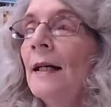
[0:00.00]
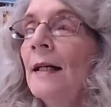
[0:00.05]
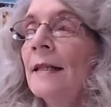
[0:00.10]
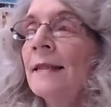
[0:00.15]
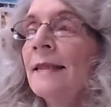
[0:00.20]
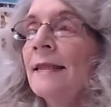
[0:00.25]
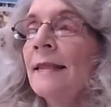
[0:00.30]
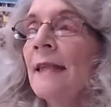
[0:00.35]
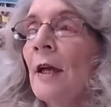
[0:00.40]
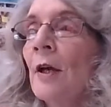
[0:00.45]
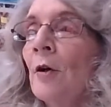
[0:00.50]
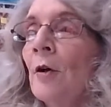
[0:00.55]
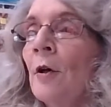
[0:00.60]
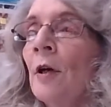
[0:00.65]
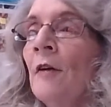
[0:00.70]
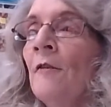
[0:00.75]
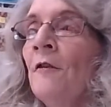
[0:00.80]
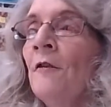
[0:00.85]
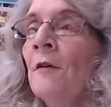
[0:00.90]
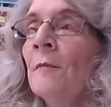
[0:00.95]

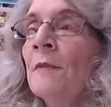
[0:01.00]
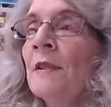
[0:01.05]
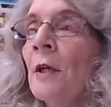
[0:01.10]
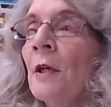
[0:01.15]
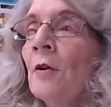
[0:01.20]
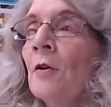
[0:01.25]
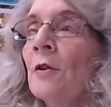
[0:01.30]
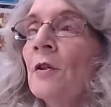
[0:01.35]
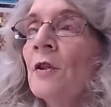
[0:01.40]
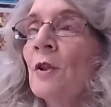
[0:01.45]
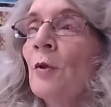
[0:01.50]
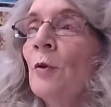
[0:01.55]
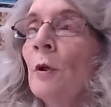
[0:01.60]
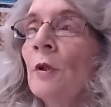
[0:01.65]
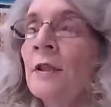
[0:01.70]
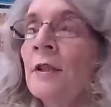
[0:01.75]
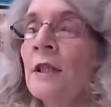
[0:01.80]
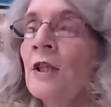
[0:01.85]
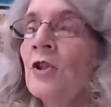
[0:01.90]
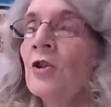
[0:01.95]
Sarah from Sarah's
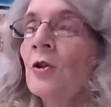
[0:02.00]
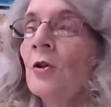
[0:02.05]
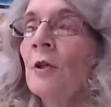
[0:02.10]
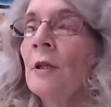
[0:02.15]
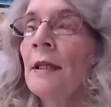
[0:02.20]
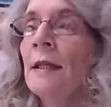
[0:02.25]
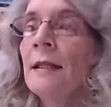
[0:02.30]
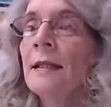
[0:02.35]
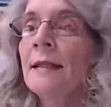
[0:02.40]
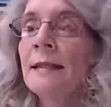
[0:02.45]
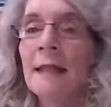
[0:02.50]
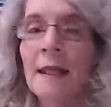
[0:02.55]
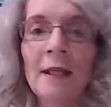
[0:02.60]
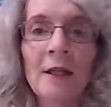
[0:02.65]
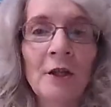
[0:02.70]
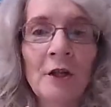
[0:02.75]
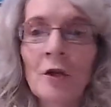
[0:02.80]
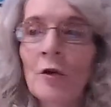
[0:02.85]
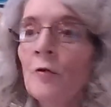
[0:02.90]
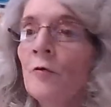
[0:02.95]
Quilting Journey is here.